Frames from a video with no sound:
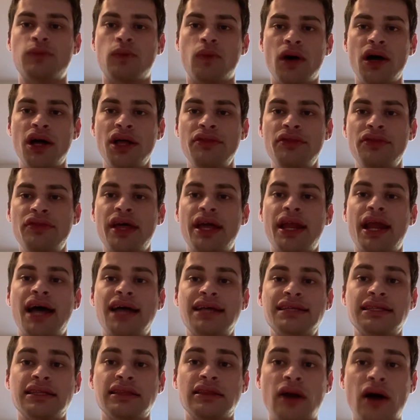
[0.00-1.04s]
One that
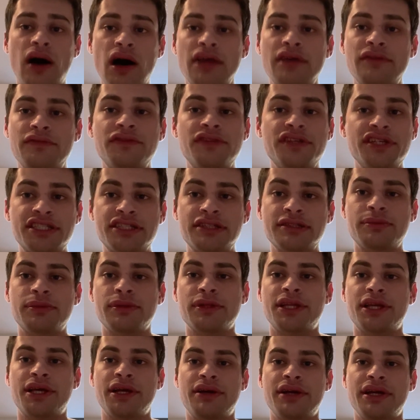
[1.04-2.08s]
has a lot of
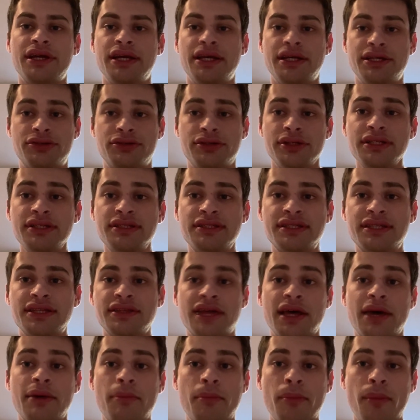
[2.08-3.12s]
disciplinary interests
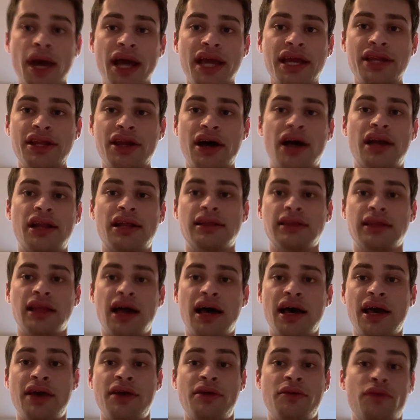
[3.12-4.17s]
that might not
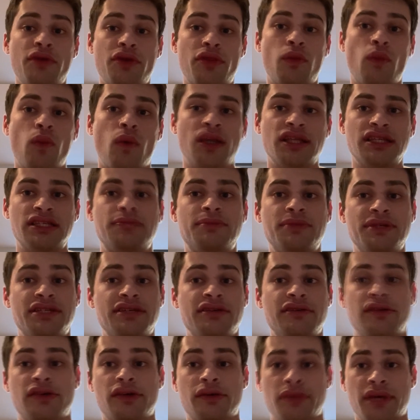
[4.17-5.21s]
align with one
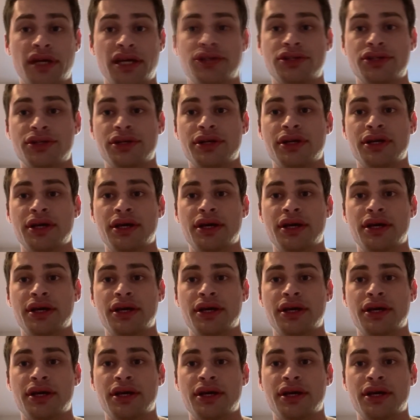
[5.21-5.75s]
specific major.